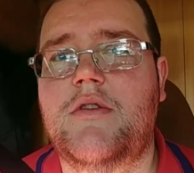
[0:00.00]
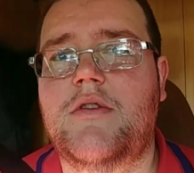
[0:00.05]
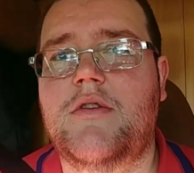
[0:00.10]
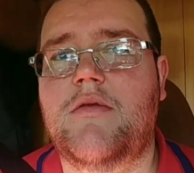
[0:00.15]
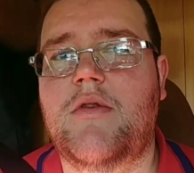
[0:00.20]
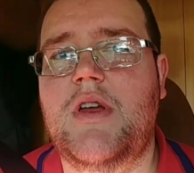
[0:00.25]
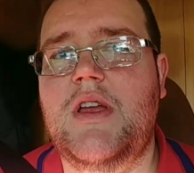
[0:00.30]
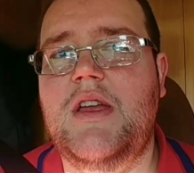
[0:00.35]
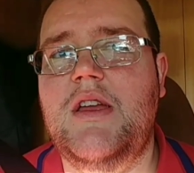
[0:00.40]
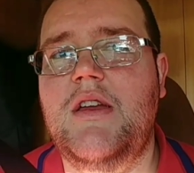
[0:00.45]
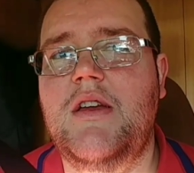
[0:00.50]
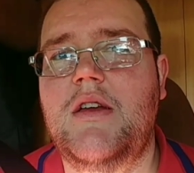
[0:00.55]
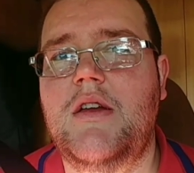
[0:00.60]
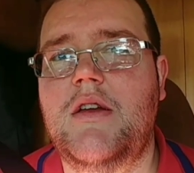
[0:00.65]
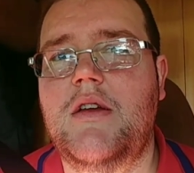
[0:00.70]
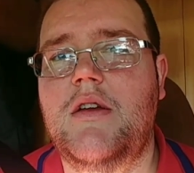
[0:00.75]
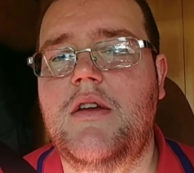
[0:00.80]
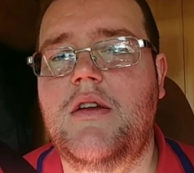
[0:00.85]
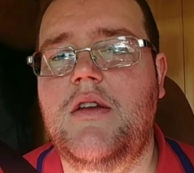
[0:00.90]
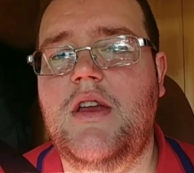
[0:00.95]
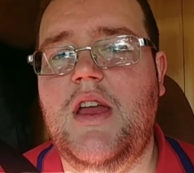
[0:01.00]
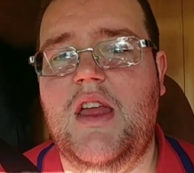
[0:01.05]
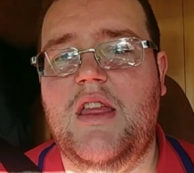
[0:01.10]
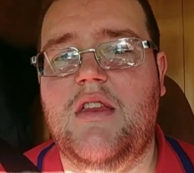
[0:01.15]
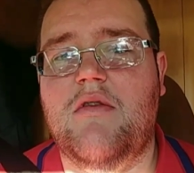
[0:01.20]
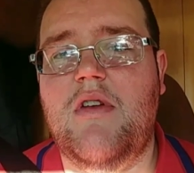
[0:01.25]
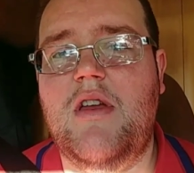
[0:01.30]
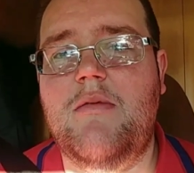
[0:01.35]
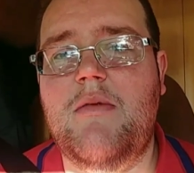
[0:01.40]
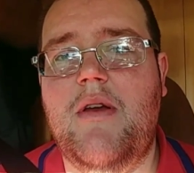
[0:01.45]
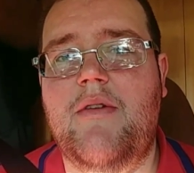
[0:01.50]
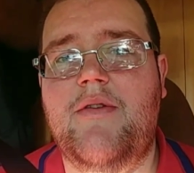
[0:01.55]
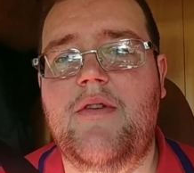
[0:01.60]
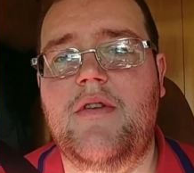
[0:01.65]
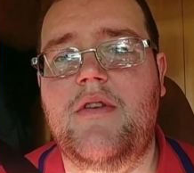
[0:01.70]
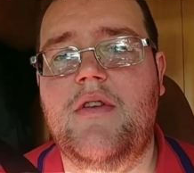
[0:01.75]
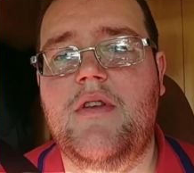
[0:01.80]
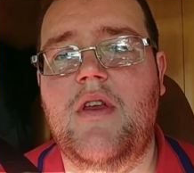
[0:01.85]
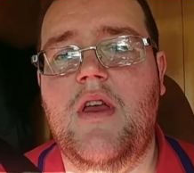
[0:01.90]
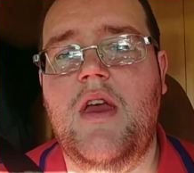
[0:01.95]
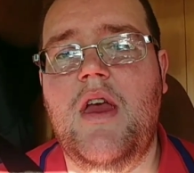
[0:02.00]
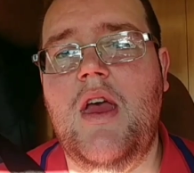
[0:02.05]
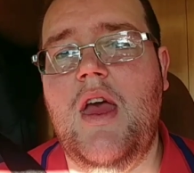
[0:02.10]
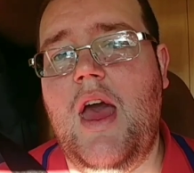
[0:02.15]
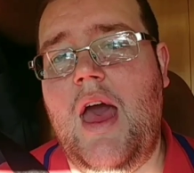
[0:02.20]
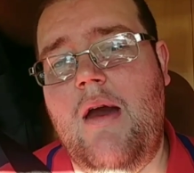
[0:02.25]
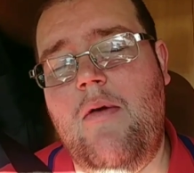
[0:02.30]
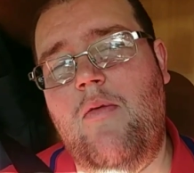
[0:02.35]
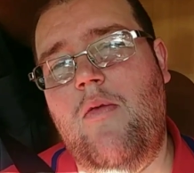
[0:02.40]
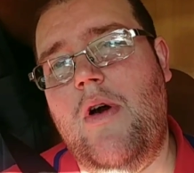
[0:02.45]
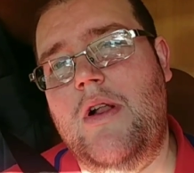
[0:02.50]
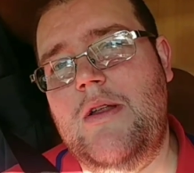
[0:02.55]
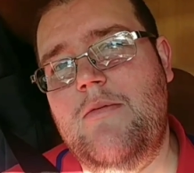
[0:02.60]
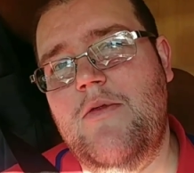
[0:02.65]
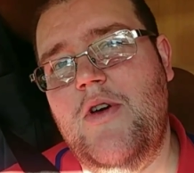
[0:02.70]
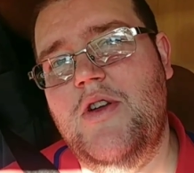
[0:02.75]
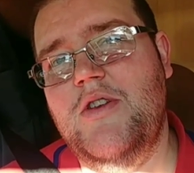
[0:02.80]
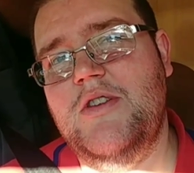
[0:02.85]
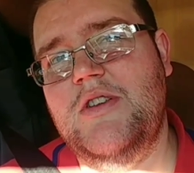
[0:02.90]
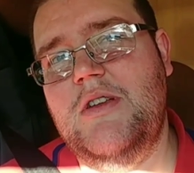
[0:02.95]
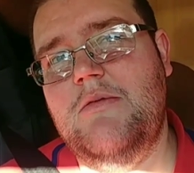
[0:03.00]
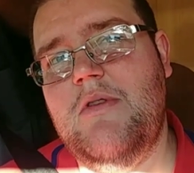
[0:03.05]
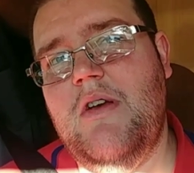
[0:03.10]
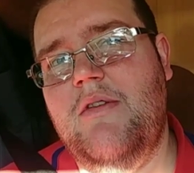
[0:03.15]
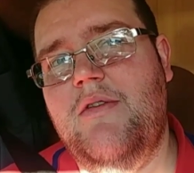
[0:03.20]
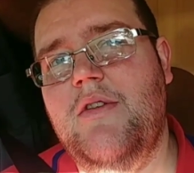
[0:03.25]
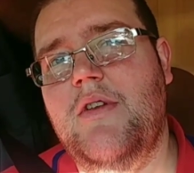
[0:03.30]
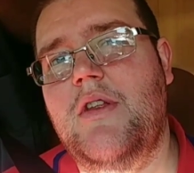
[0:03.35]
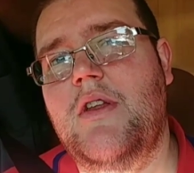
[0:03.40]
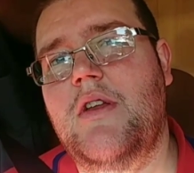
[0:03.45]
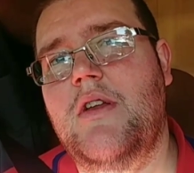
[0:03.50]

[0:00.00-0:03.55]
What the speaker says: three methods and one emergency method.